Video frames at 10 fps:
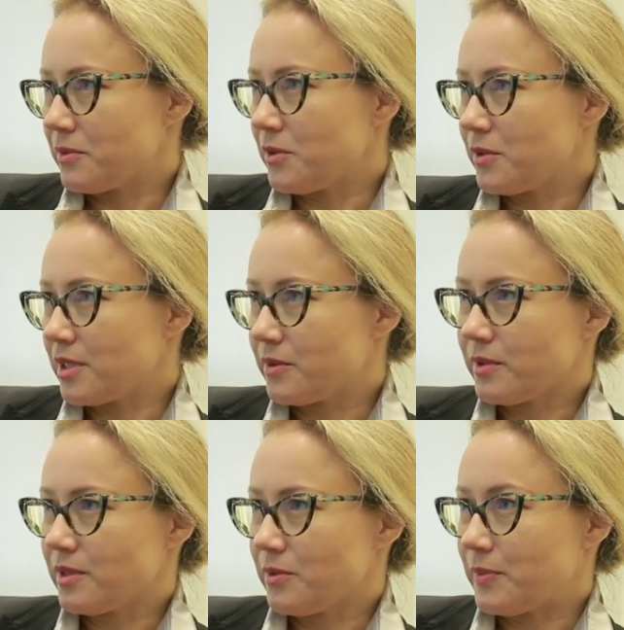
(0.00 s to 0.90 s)
corner
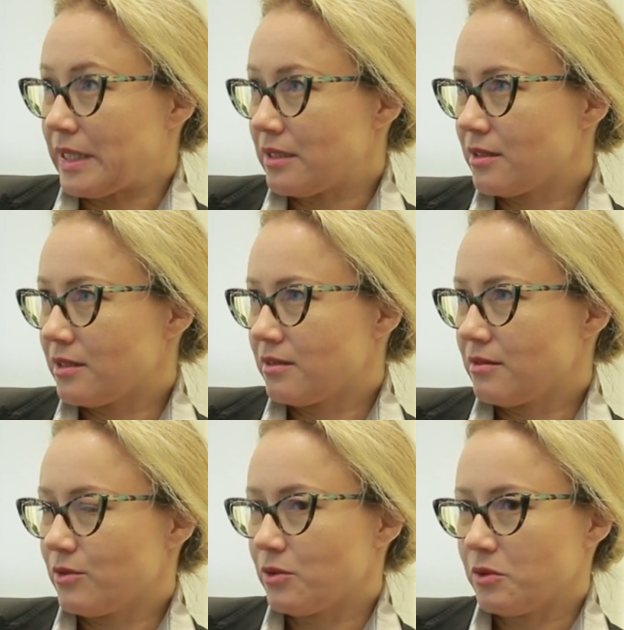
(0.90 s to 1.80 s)
with your
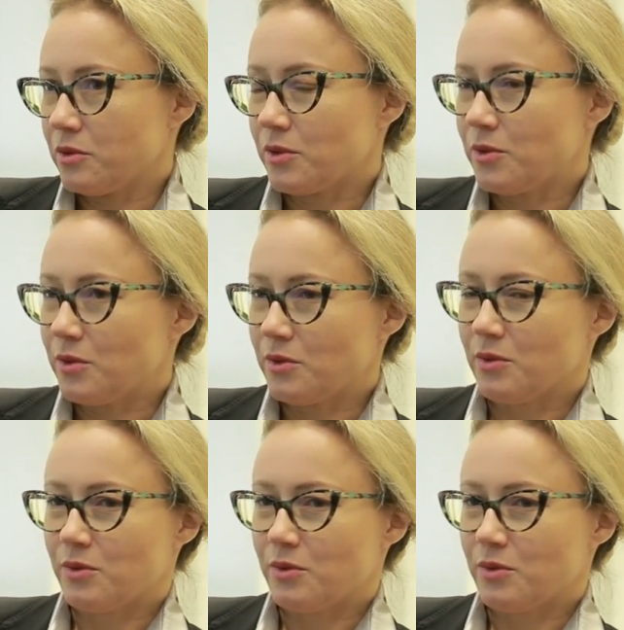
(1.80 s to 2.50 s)
pencil on your own,